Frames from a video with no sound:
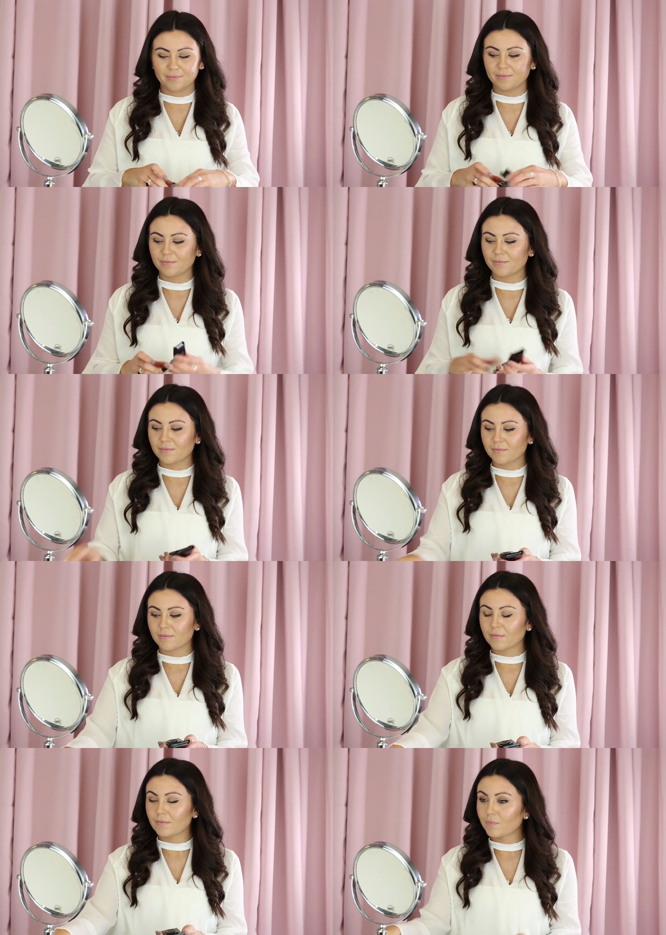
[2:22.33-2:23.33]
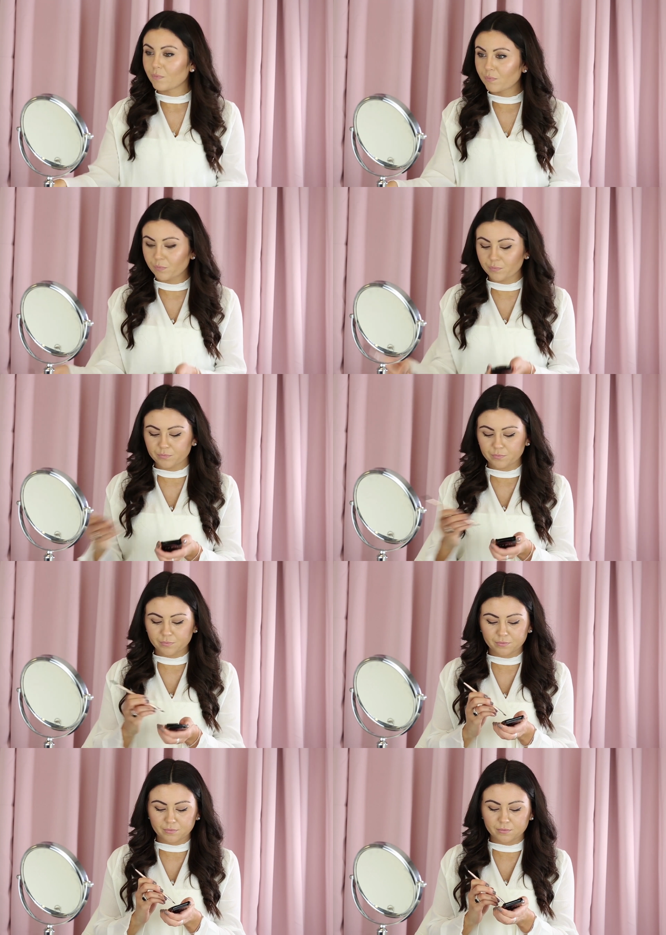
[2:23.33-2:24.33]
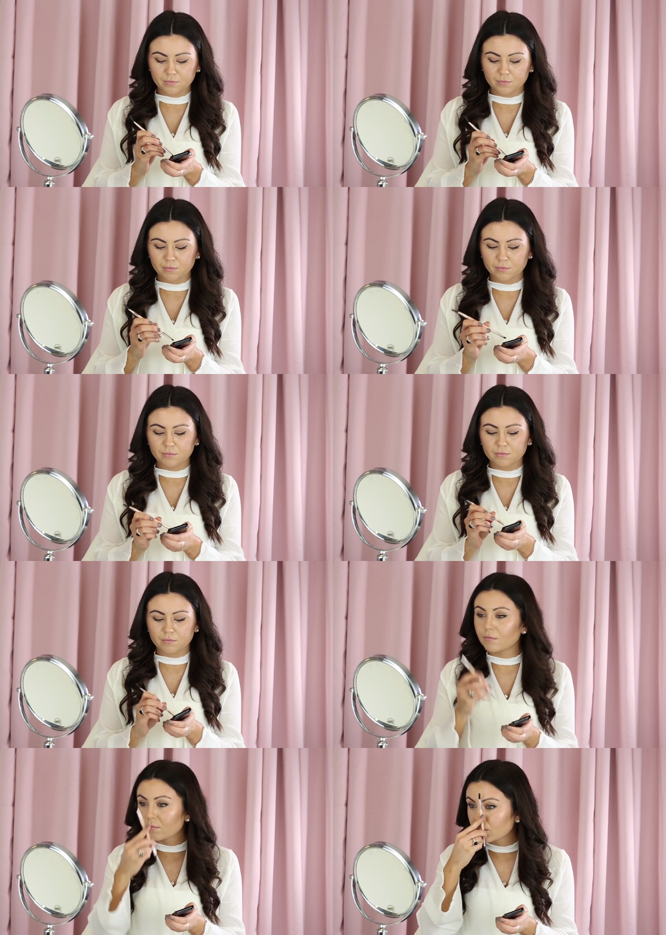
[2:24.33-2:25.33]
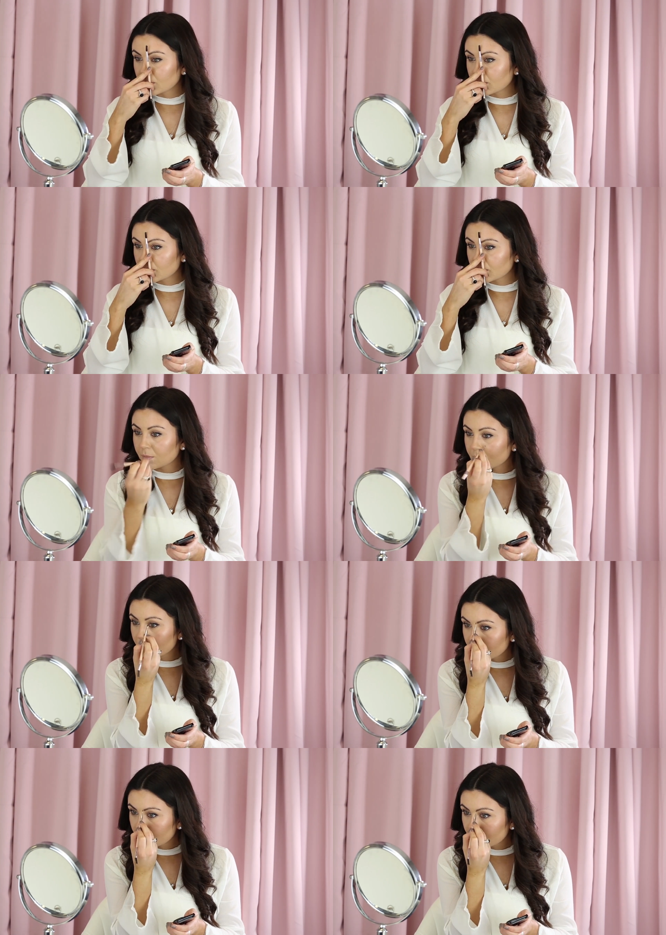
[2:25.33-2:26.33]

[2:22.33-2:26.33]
Nobody speaks.